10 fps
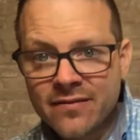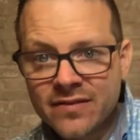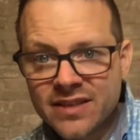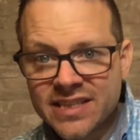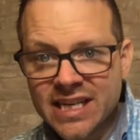Do
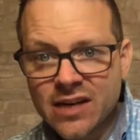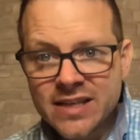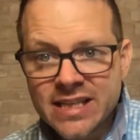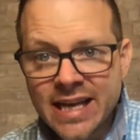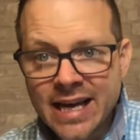you see how I
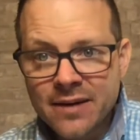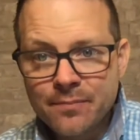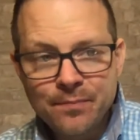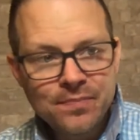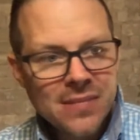did that?
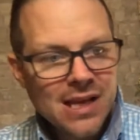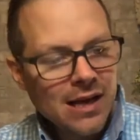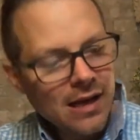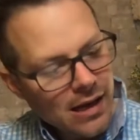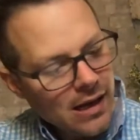
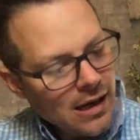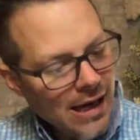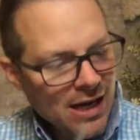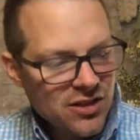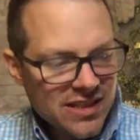
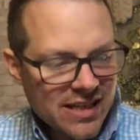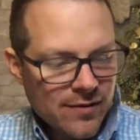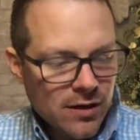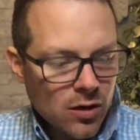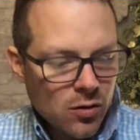And just give
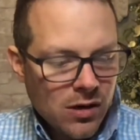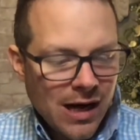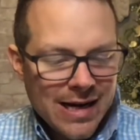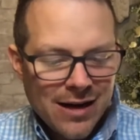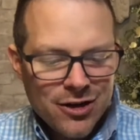it a little
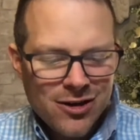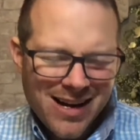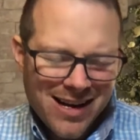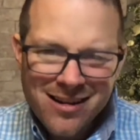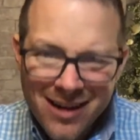cut. Now, you're not
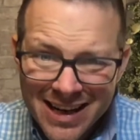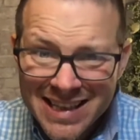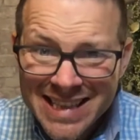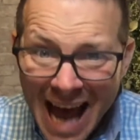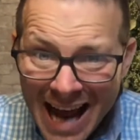going to cut
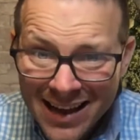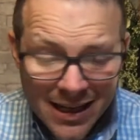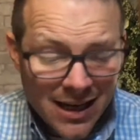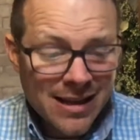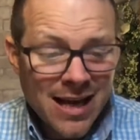
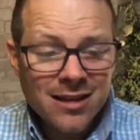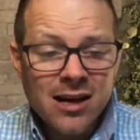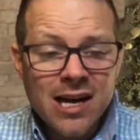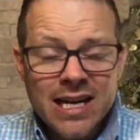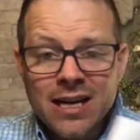exactly on that
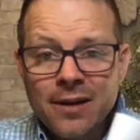line.